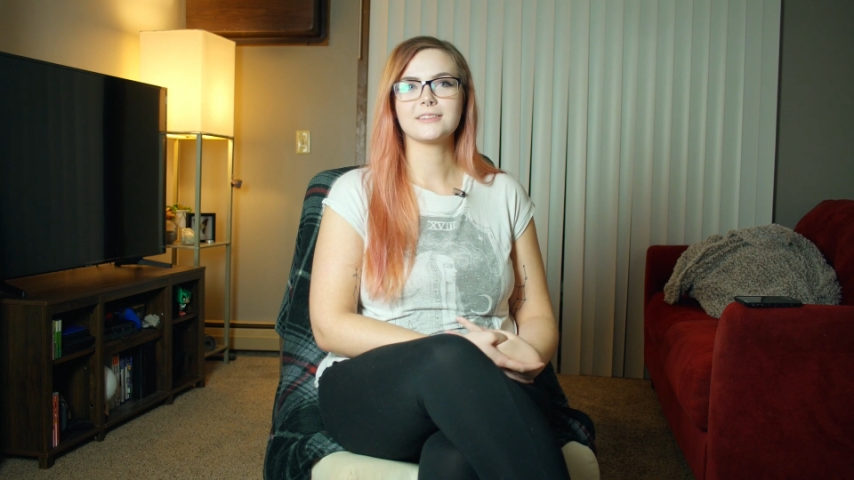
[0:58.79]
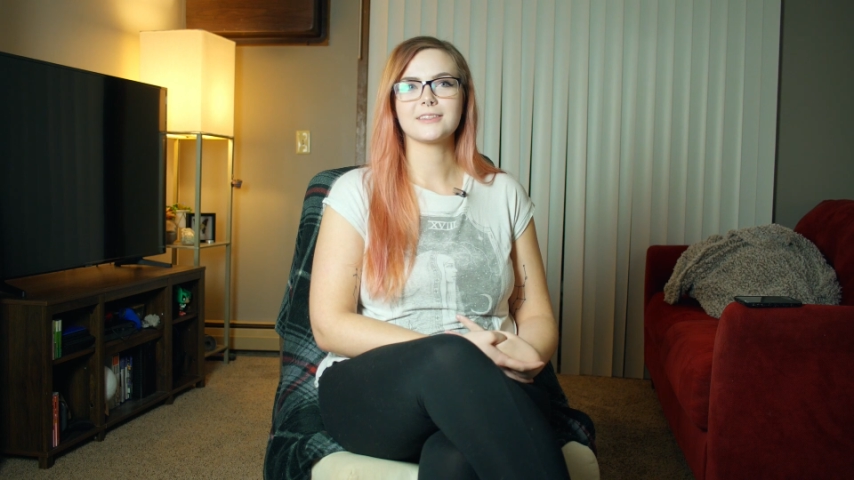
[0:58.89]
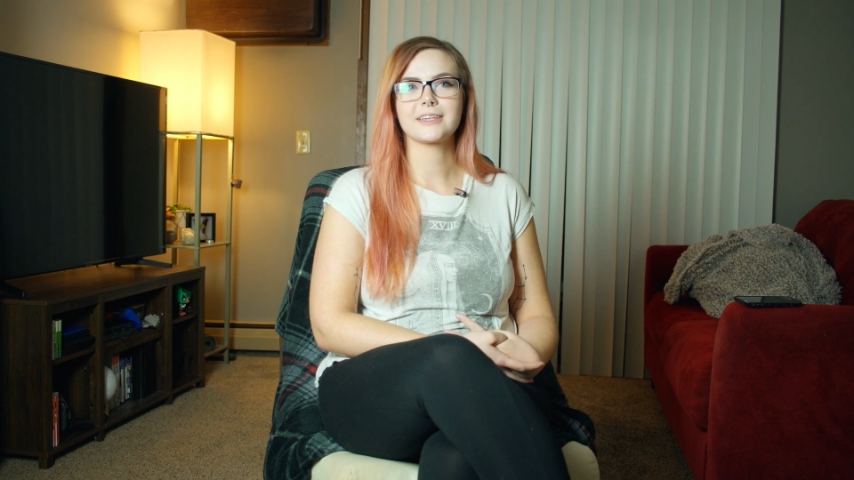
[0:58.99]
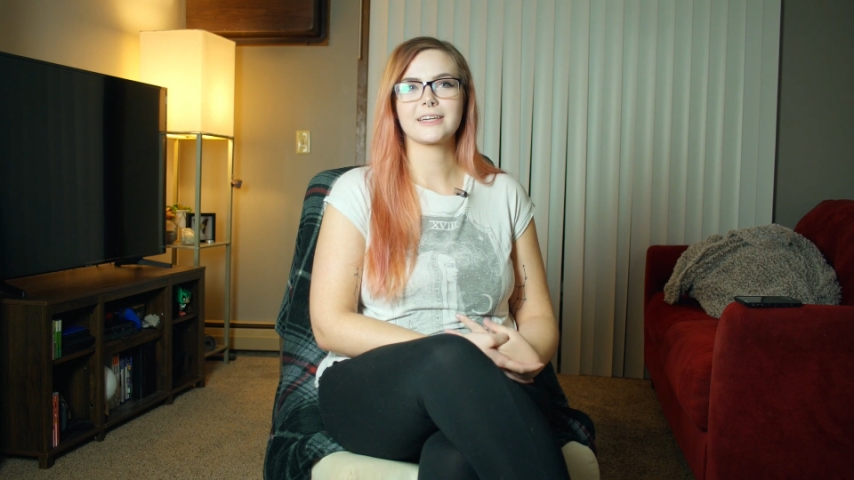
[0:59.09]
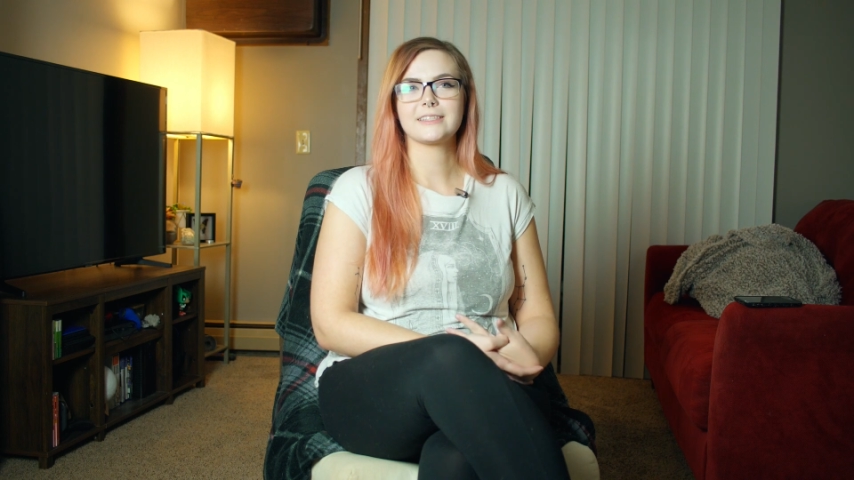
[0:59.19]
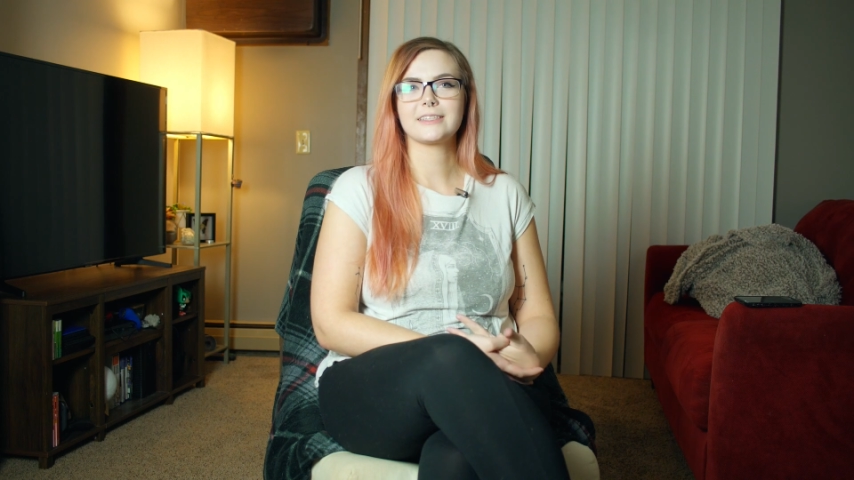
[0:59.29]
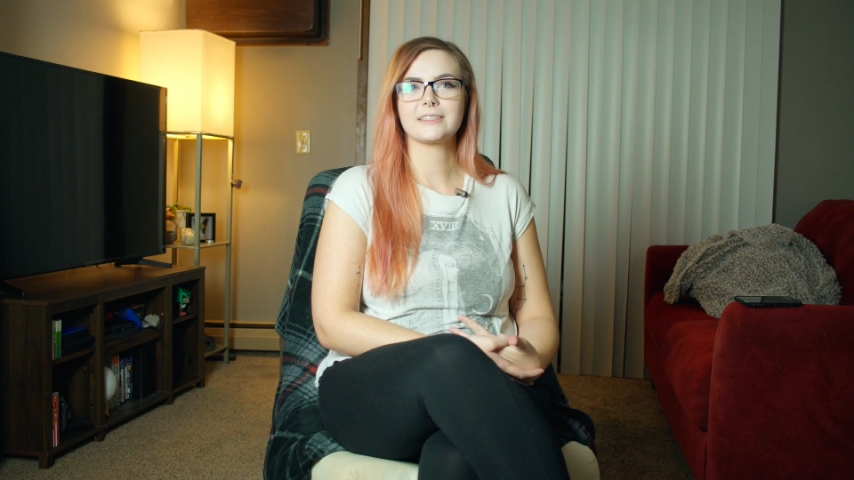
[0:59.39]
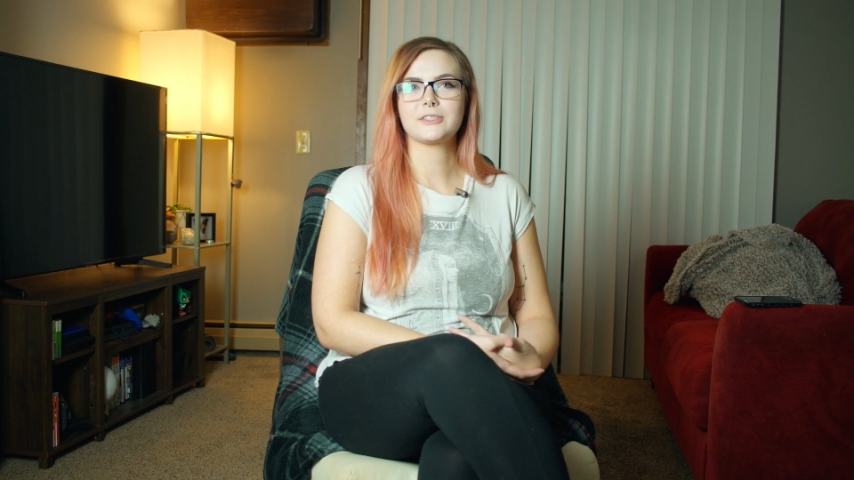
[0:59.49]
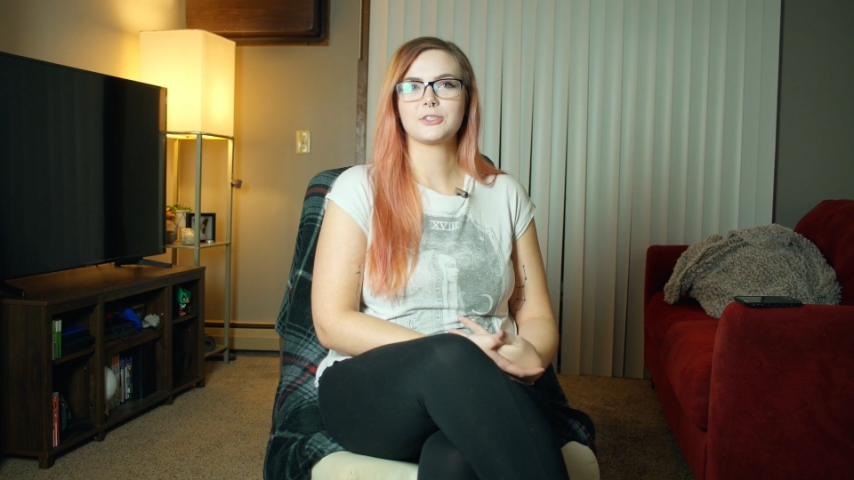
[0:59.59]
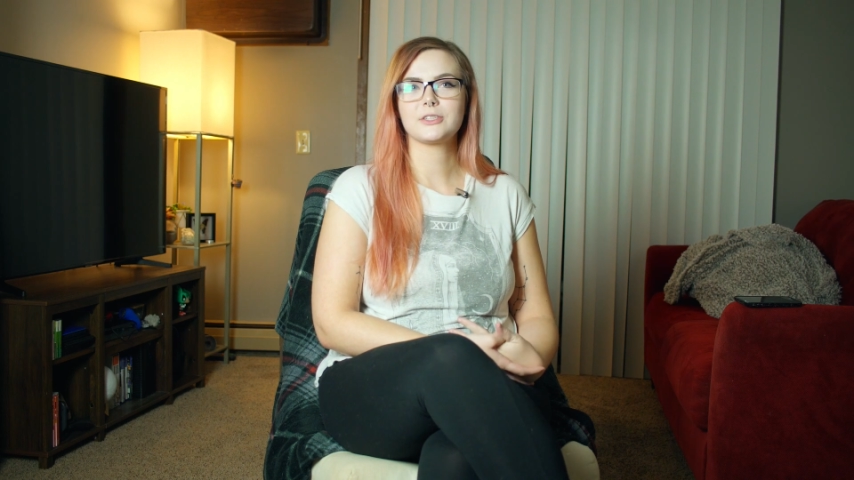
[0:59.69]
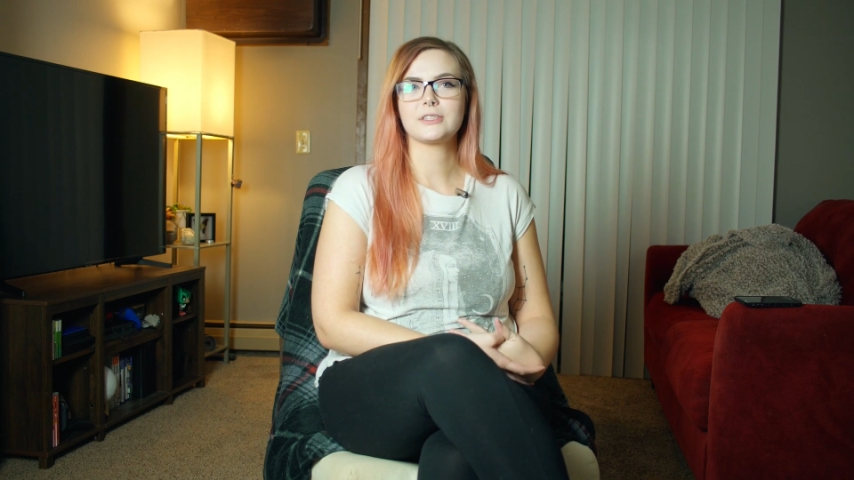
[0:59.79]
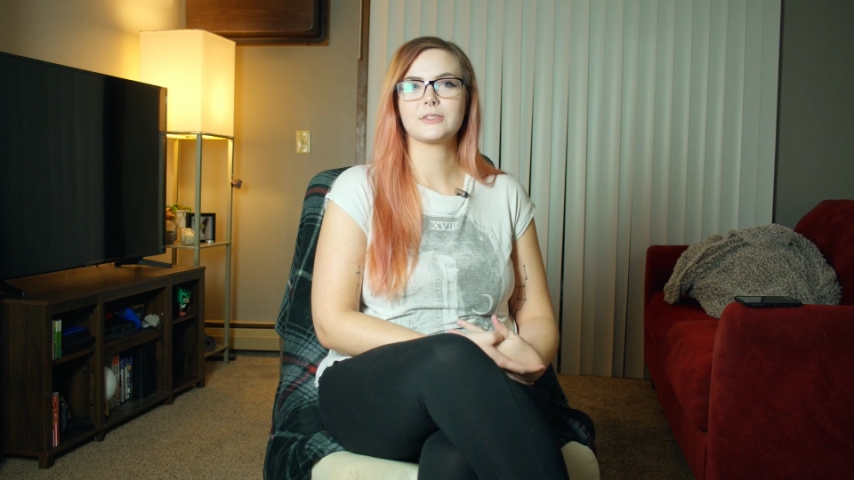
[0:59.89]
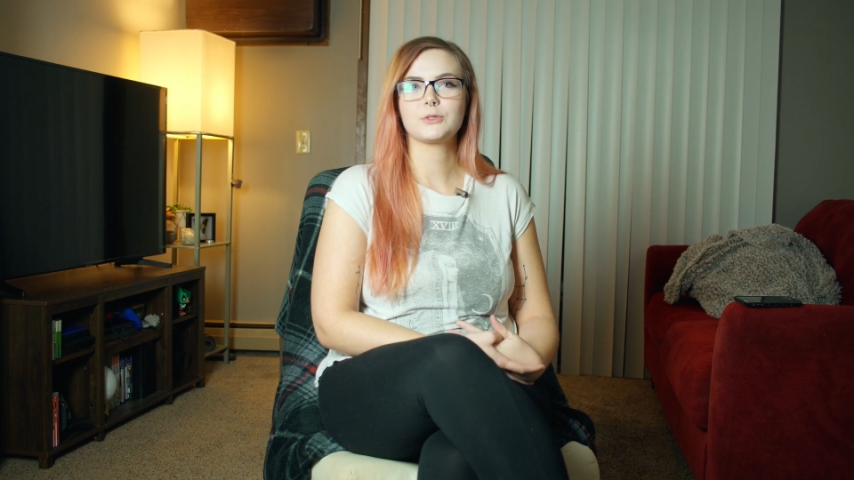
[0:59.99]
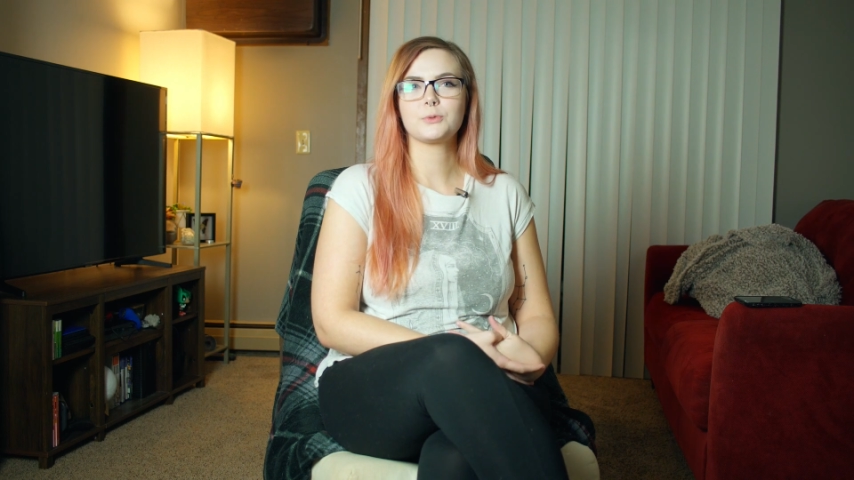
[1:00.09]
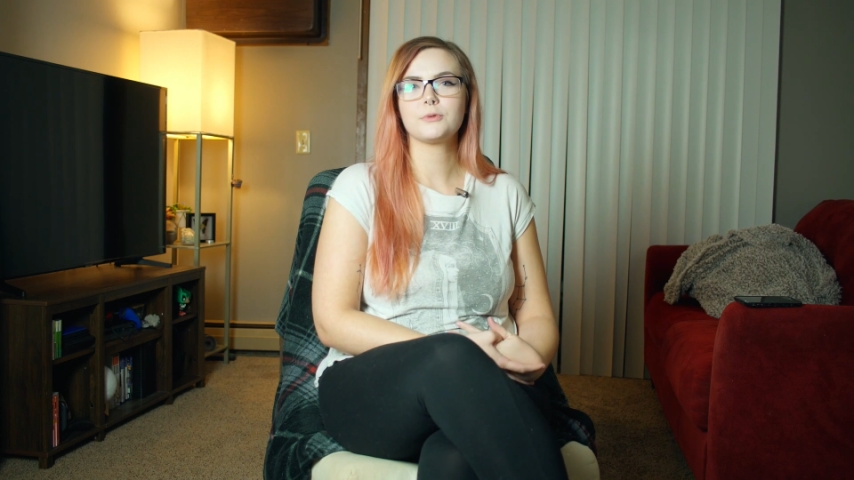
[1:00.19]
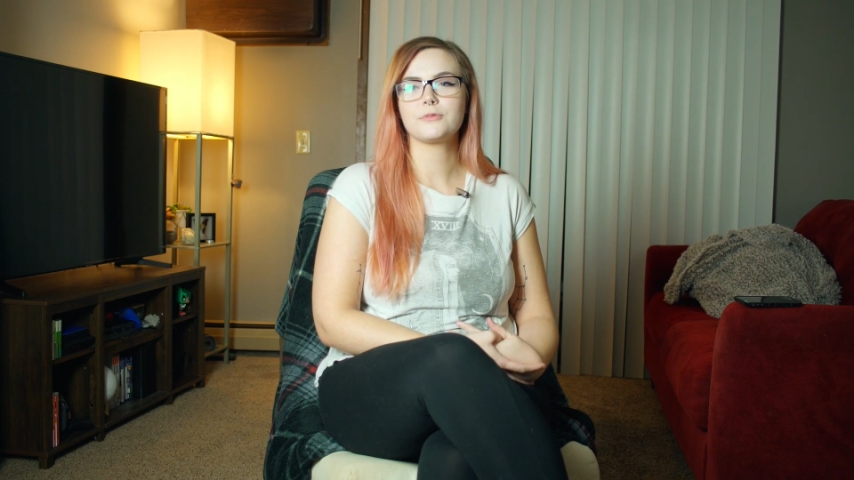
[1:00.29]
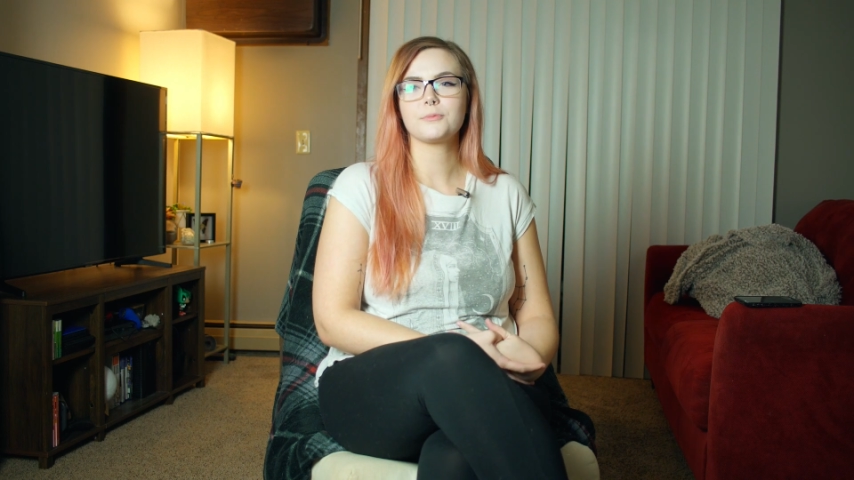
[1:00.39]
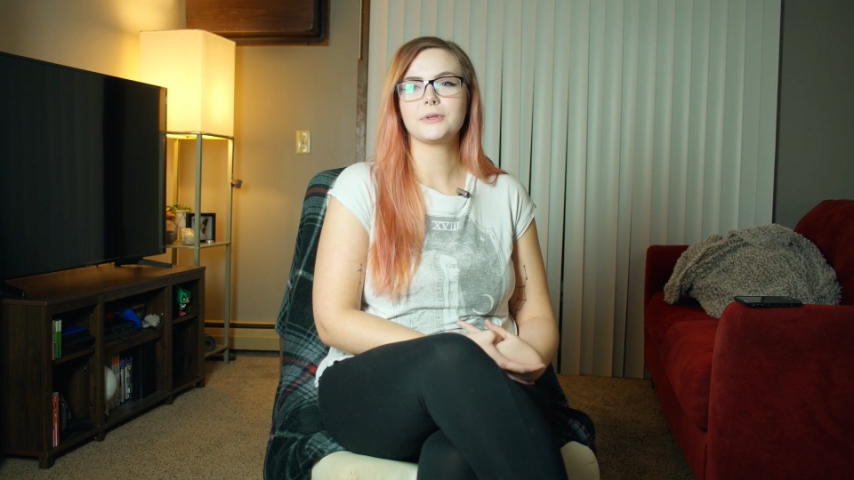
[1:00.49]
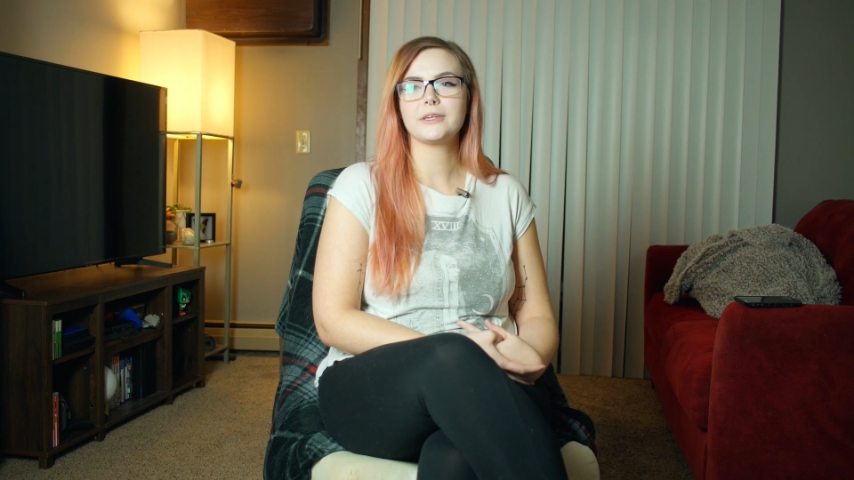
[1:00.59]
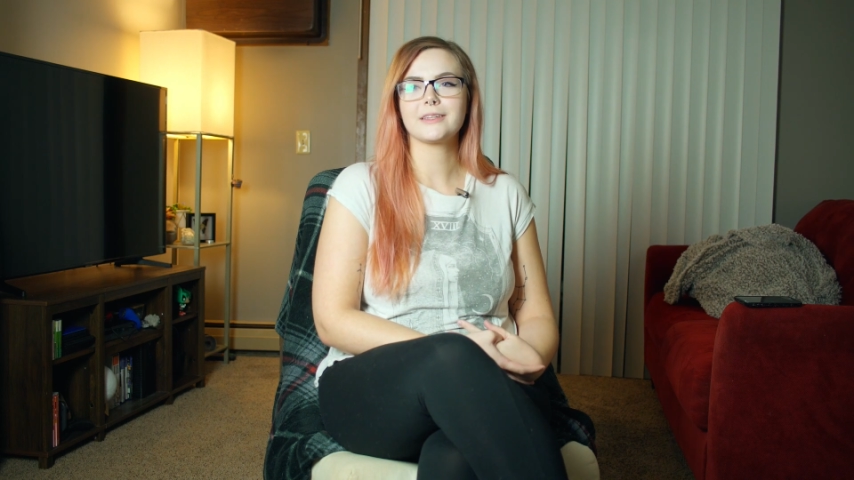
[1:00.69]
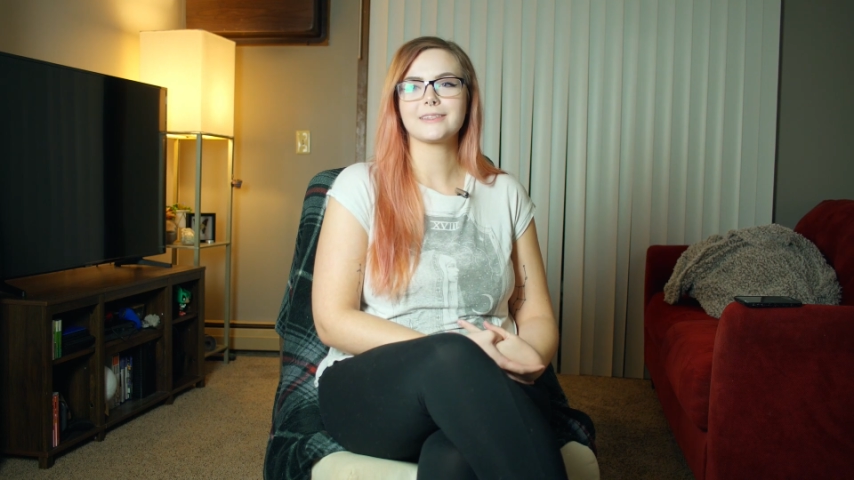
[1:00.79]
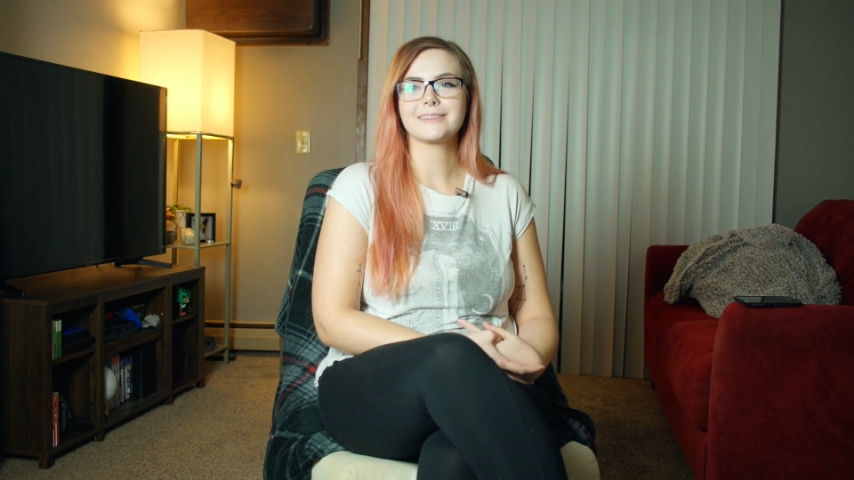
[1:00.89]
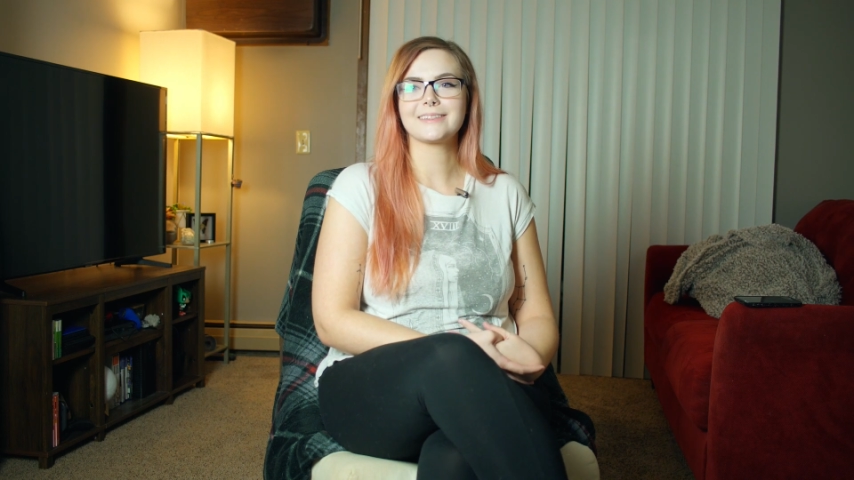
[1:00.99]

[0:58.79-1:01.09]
like I said, it's a tool for me that's